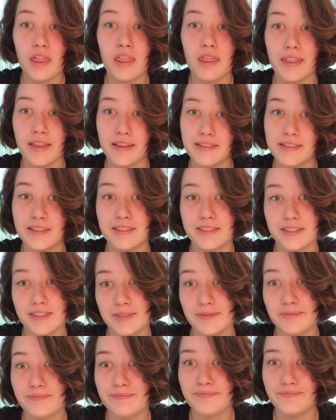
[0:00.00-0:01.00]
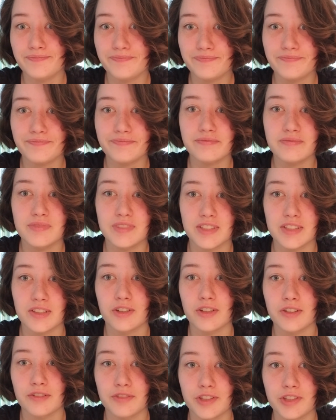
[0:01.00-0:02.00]
that sucked.
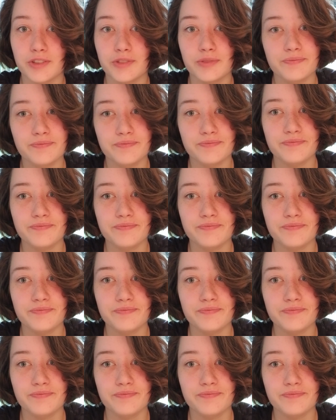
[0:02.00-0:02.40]
Sorry for you.